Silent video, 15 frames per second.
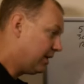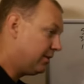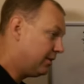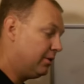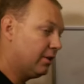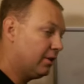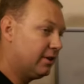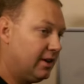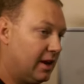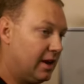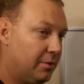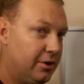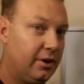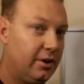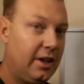around you all the
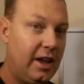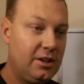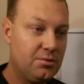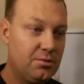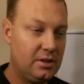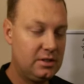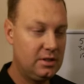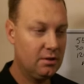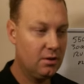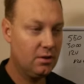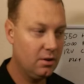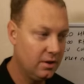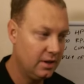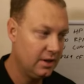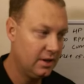time. When your gauge reads
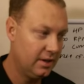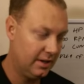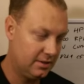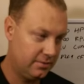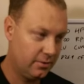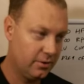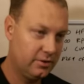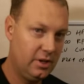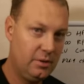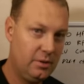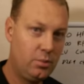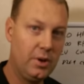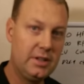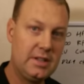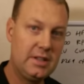zero, it's
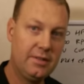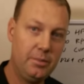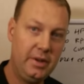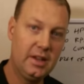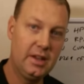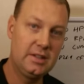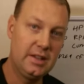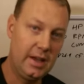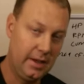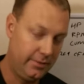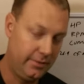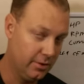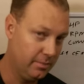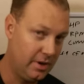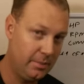14.7 psi.
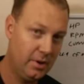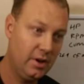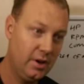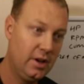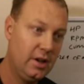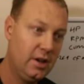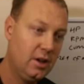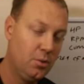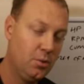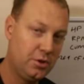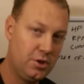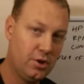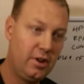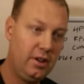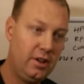If you remember,
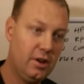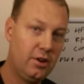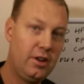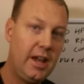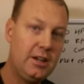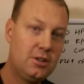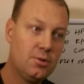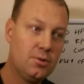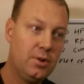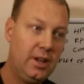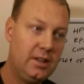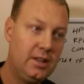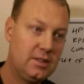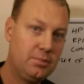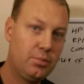what your, your gauge
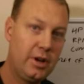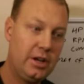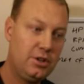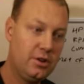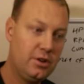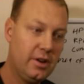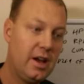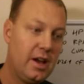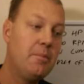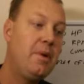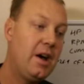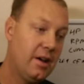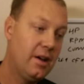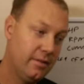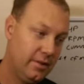reads pressure
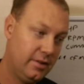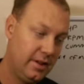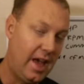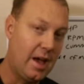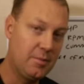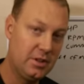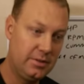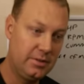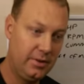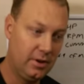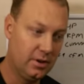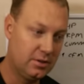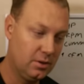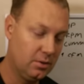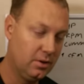above
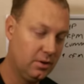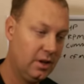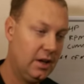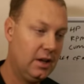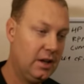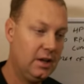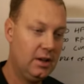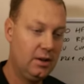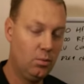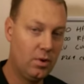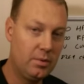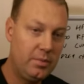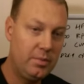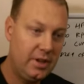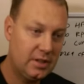atmosphere. So
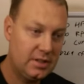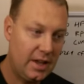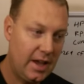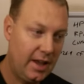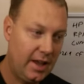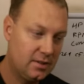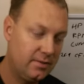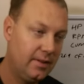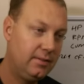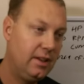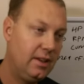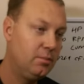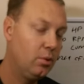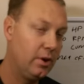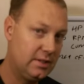1 psi is
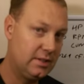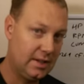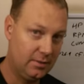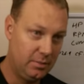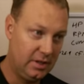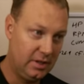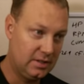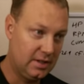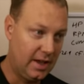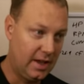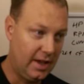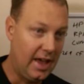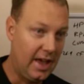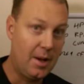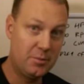15.7
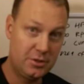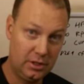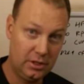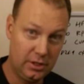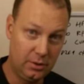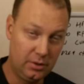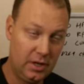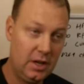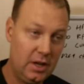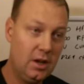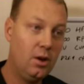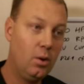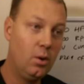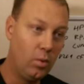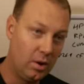psi absolute,
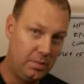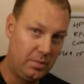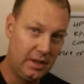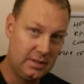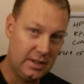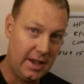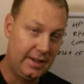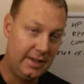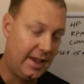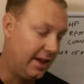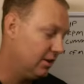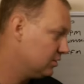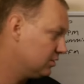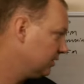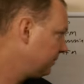1 psi
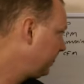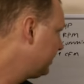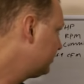gauge.